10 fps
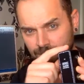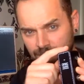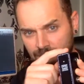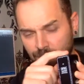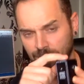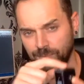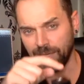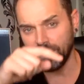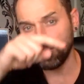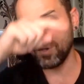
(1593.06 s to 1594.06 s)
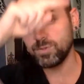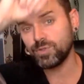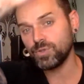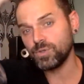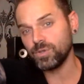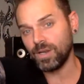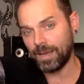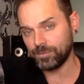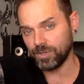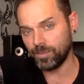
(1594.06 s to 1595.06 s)
The USB goes to your
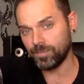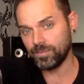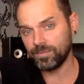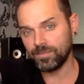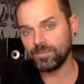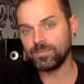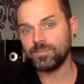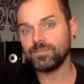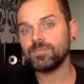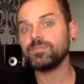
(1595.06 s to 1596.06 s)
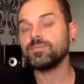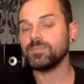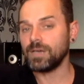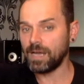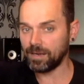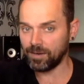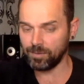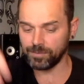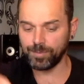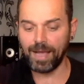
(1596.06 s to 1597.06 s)
laptop and
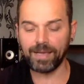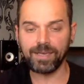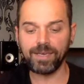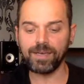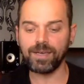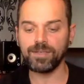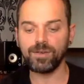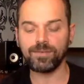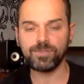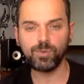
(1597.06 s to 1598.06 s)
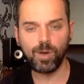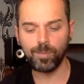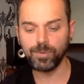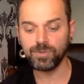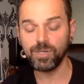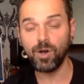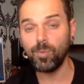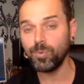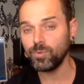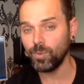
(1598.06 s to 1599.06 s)
comes back here, and you have two outputs. The
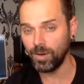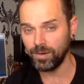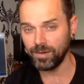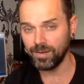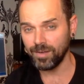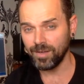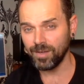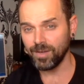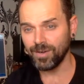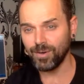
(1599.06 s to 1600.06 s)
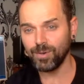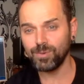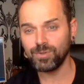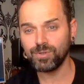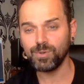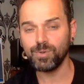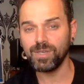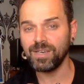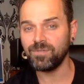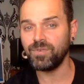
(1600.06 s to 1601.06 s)
output 1 goes to
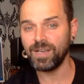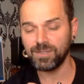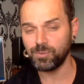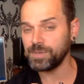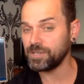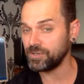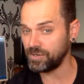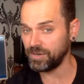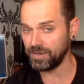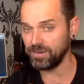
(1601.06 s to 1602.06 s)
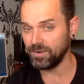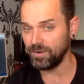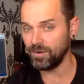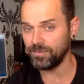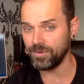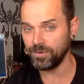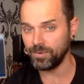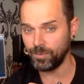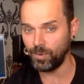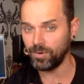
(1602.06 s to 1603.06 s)
the effects return of
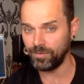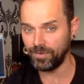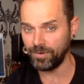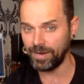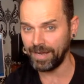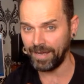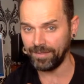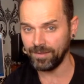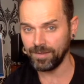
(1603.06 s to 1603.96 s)
your Rockerverb head.